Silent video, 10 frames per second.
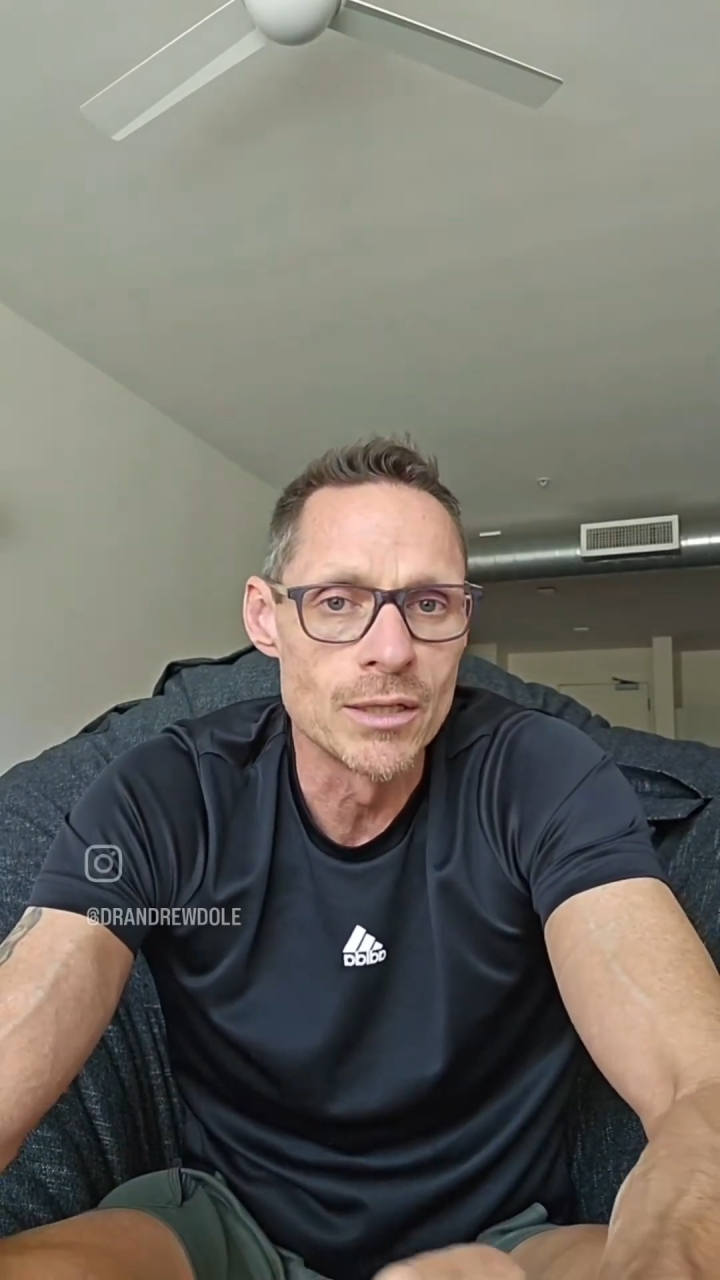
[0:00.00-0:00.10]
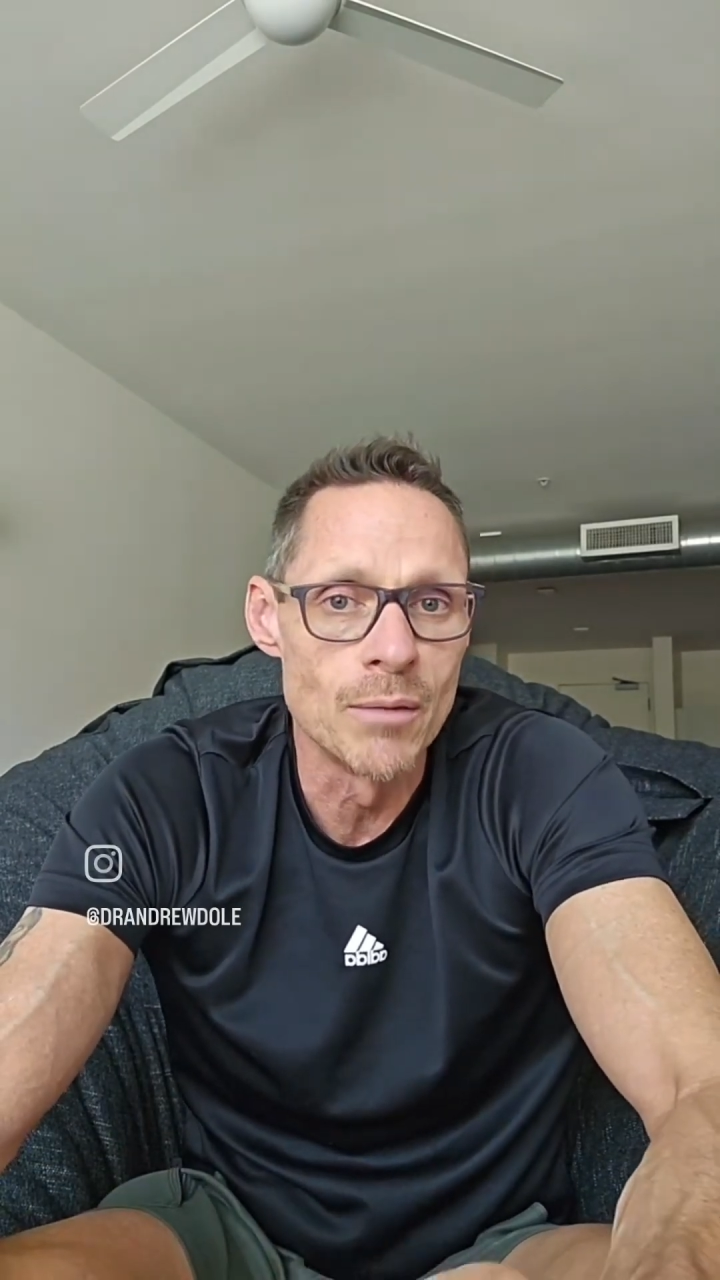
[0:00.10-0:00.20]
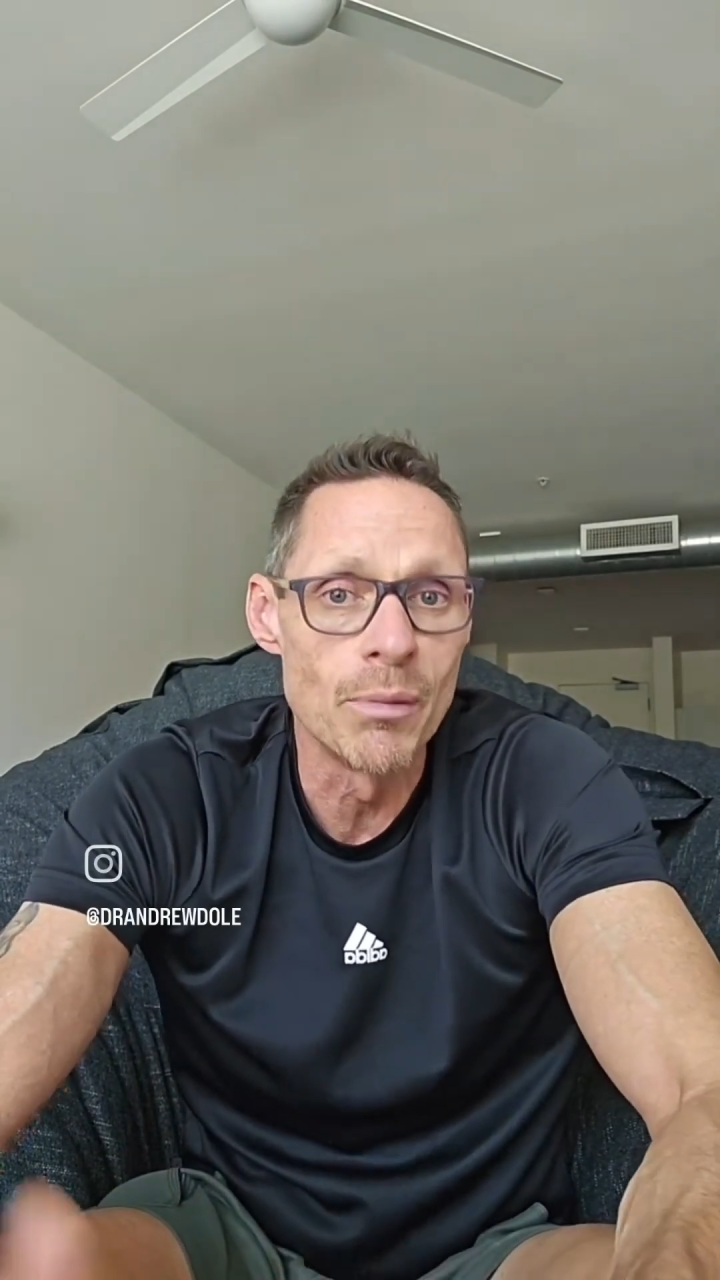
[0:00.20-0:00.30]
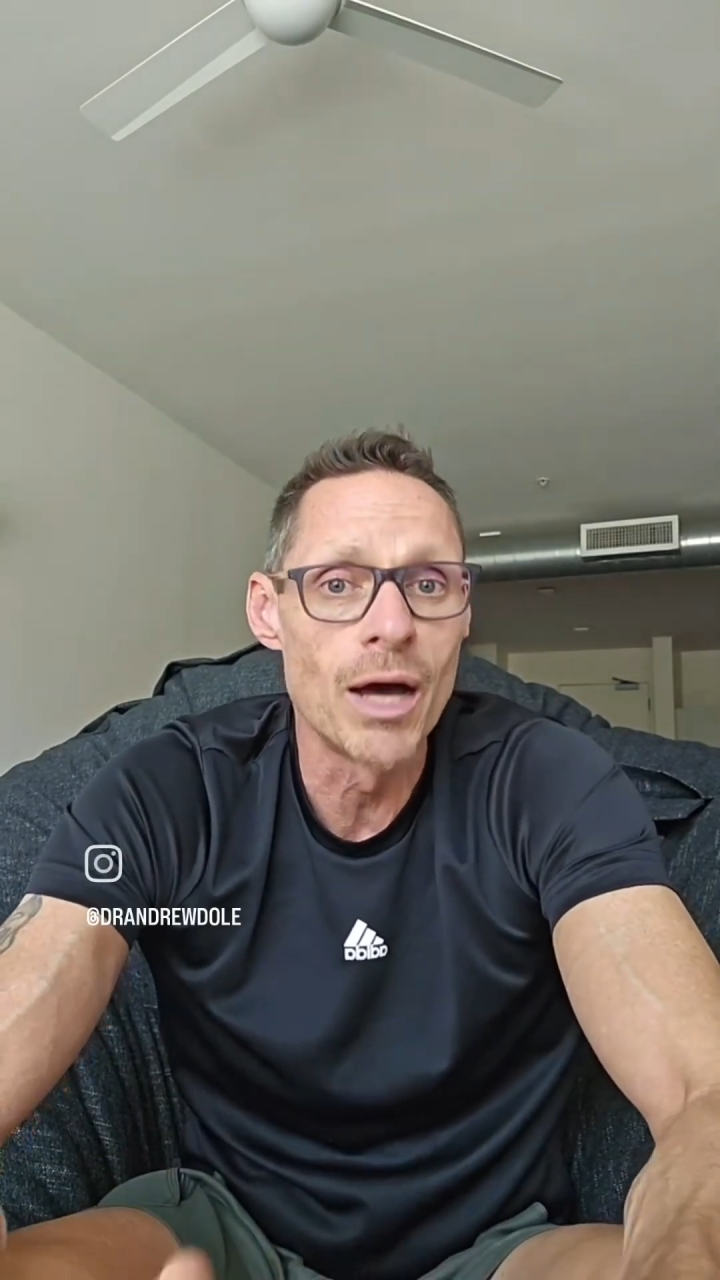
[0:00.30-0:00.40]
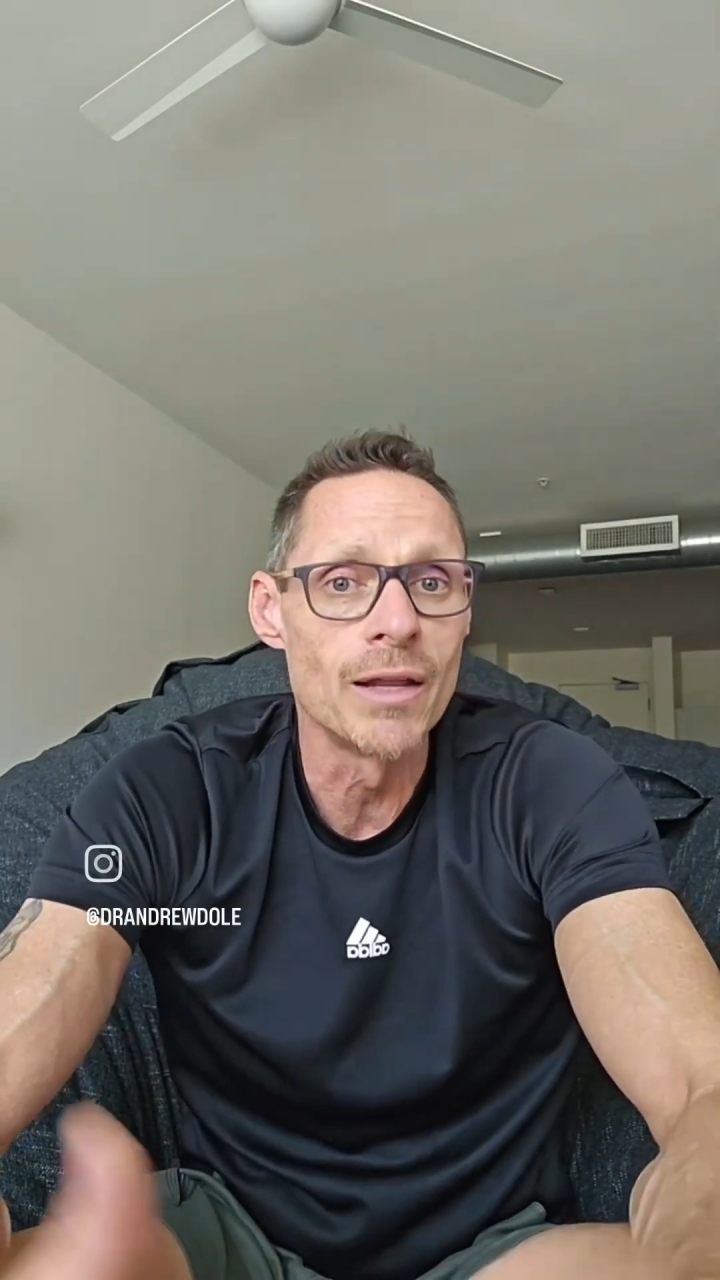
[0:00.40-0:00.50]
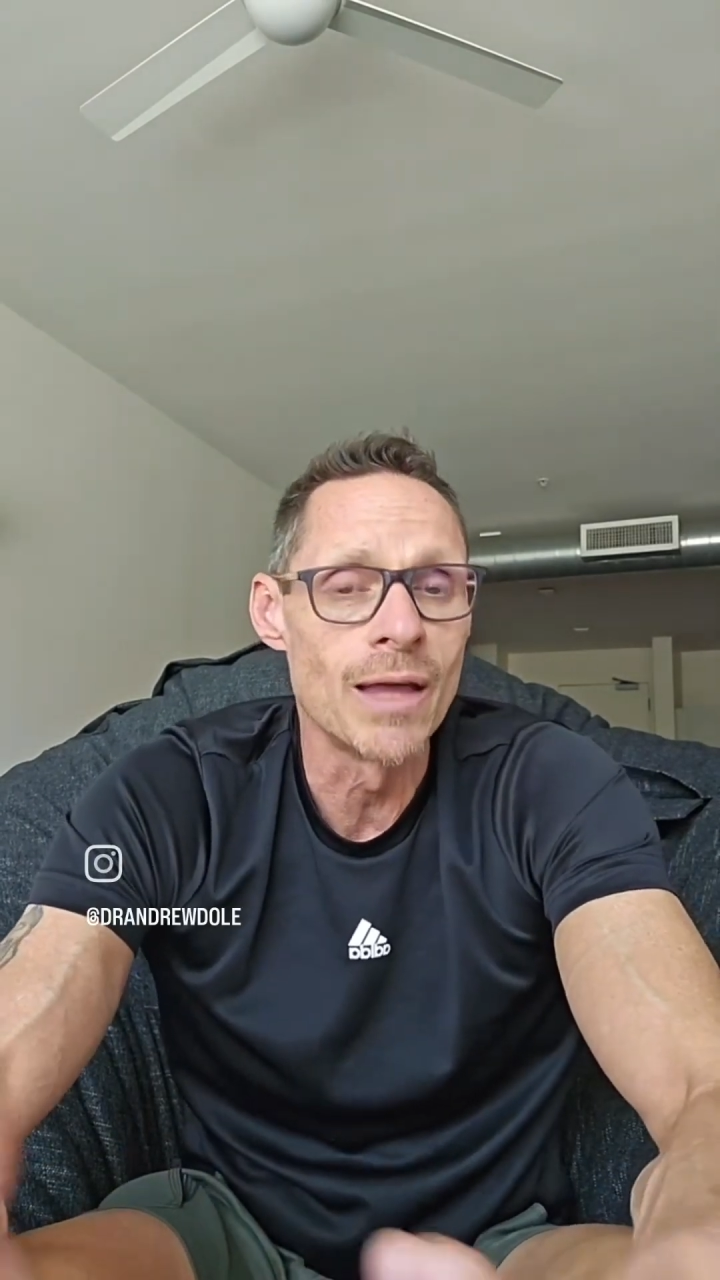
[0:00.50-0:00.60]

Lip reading: in the body